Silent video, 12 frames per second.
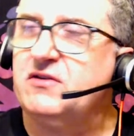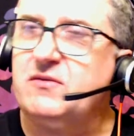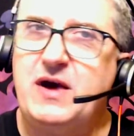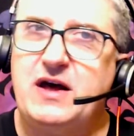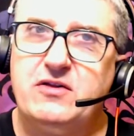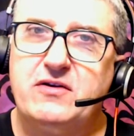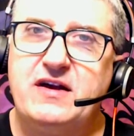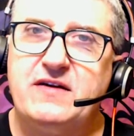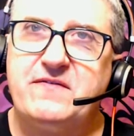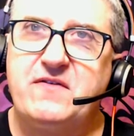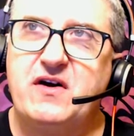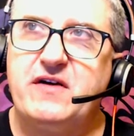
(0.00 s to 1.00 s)
look how
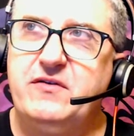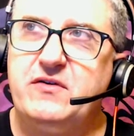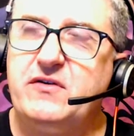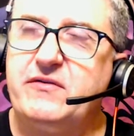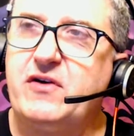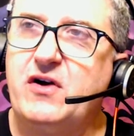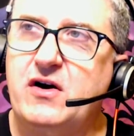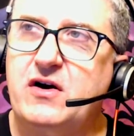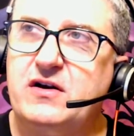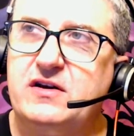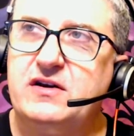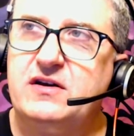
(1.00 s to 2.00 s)
far you've
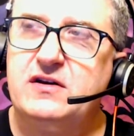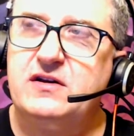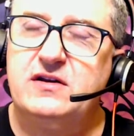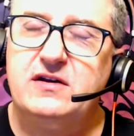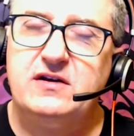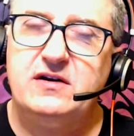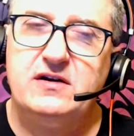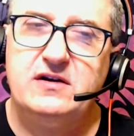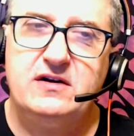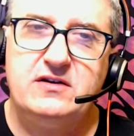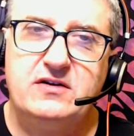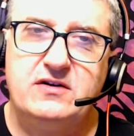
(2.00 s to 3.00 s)
gone.
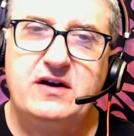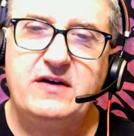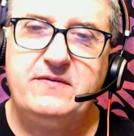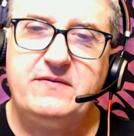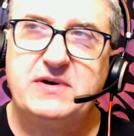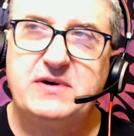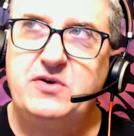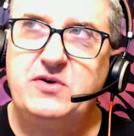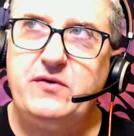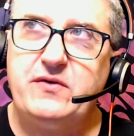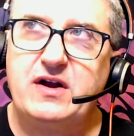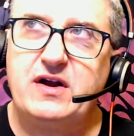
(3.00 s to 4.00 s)
Look how much you've
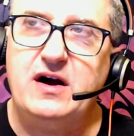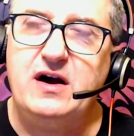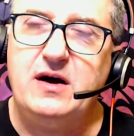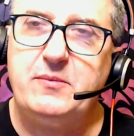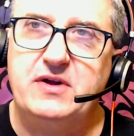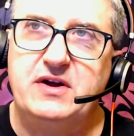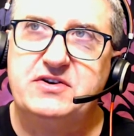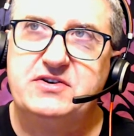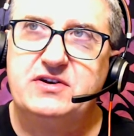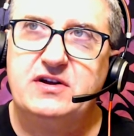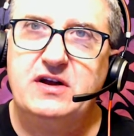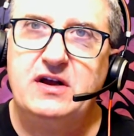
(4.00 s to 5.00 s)

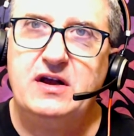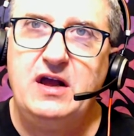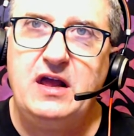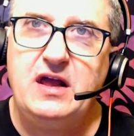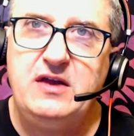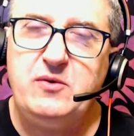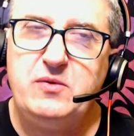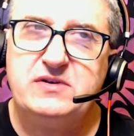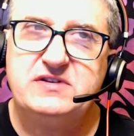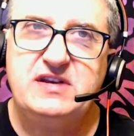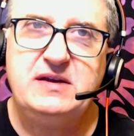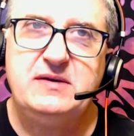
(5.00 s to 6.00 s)
accomplished. Even when
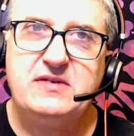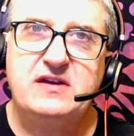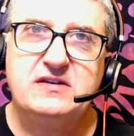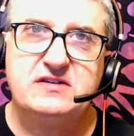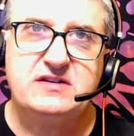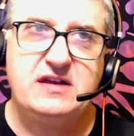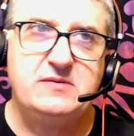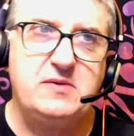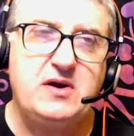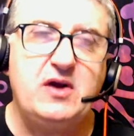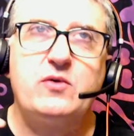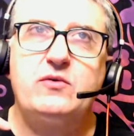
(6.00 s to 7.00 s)
things seem to
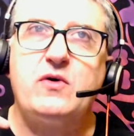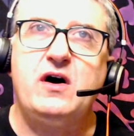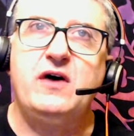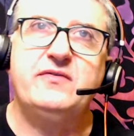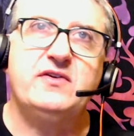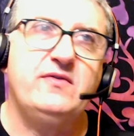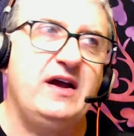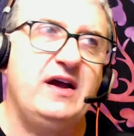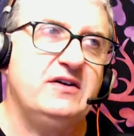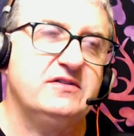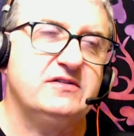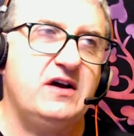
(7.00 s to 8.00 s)
go off the
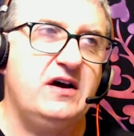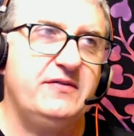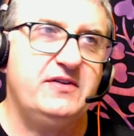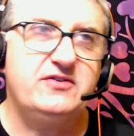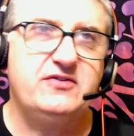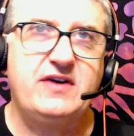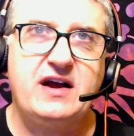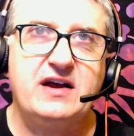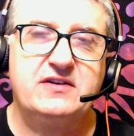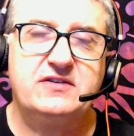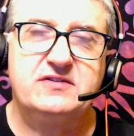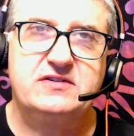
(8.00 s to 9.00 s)
rails, off the
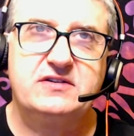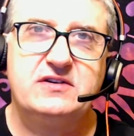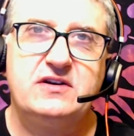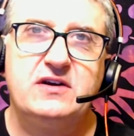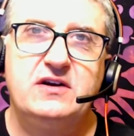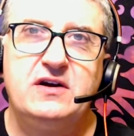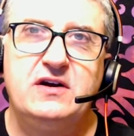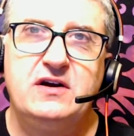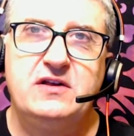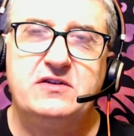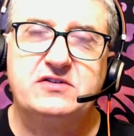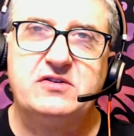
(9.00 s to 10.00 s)
tracks,
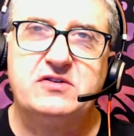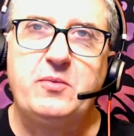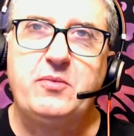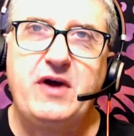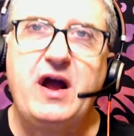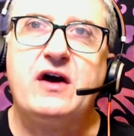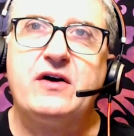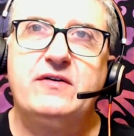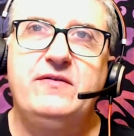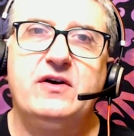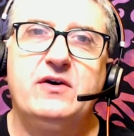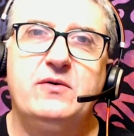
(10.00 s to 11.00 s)
they're still proud of
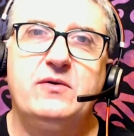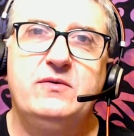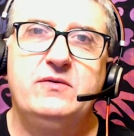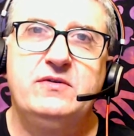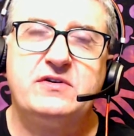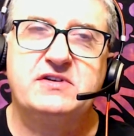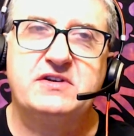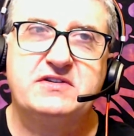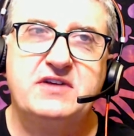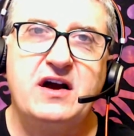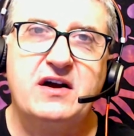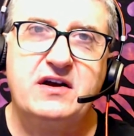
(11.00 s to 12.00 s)
you because it's
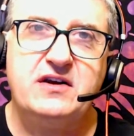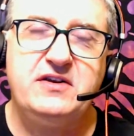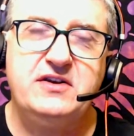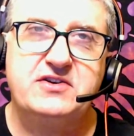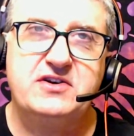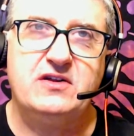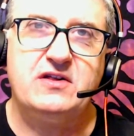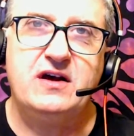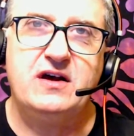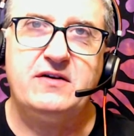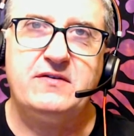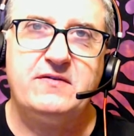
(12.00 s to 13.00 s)
unconditional
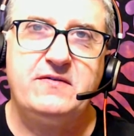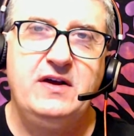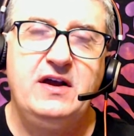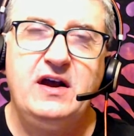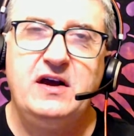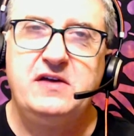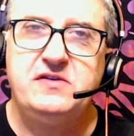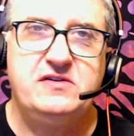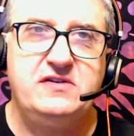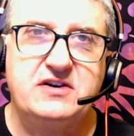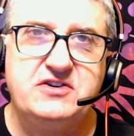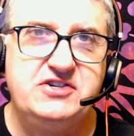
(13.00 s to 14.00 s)
love. They're not
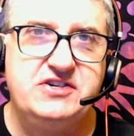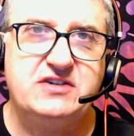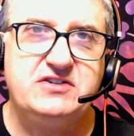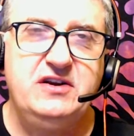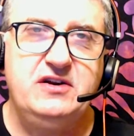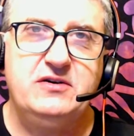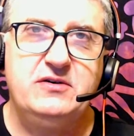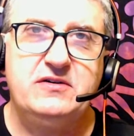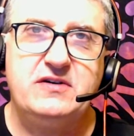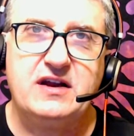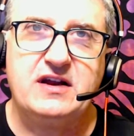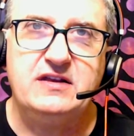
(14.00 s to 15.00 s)
judging you. They're not
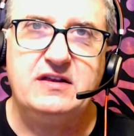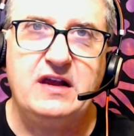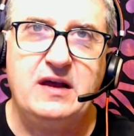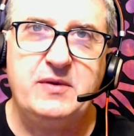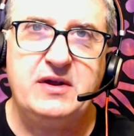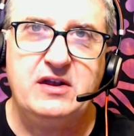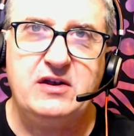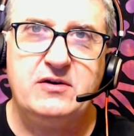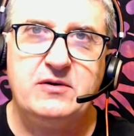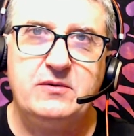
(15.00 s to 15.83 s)
condemning you.